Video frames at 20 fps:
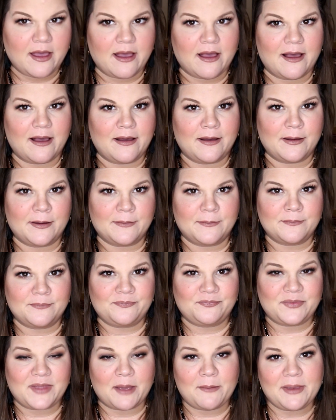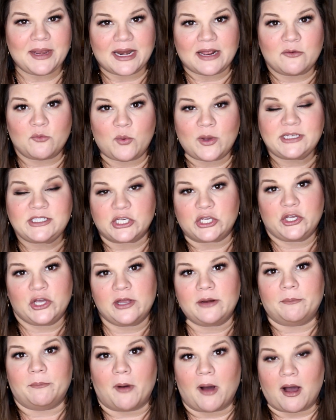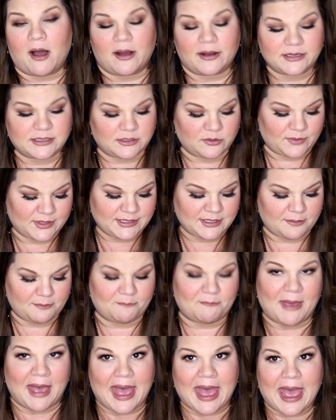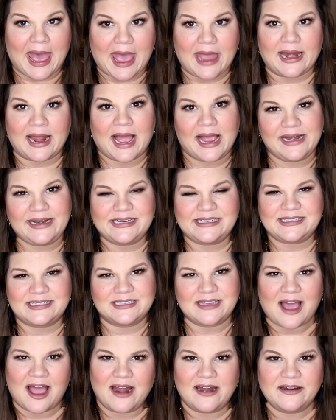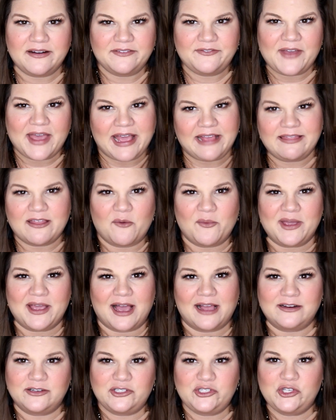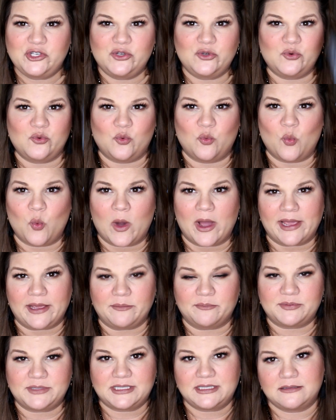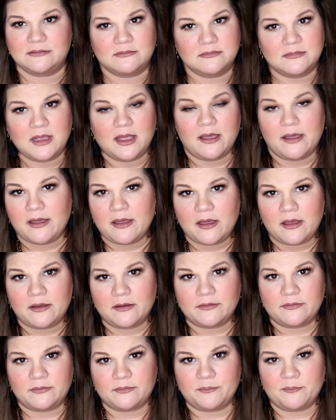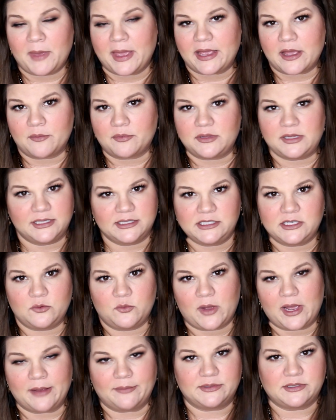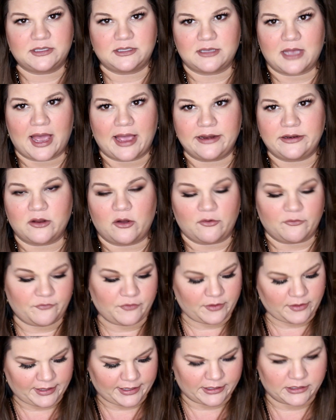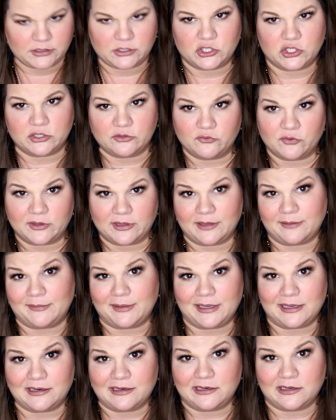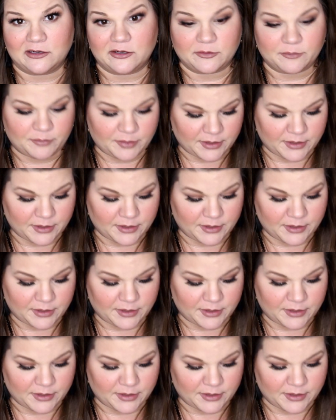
I mean, it was a good box. It wasn't bad. I just kind of hate that we got 2 wipes. Makeup cleansing wipes, I don't feel like should really be in here.